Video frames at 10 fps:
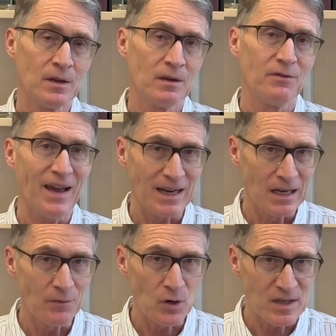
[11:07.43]
fatty
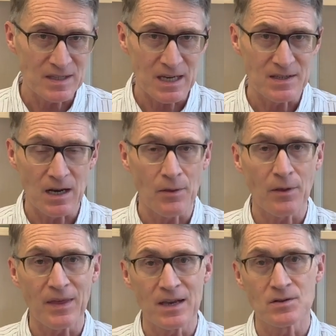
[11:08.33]
liver disease and other
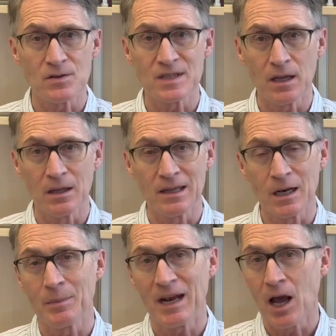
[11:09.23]
things are still a
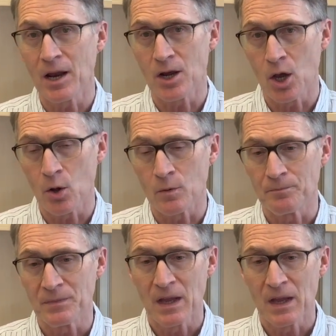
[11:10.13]
little bit unknown.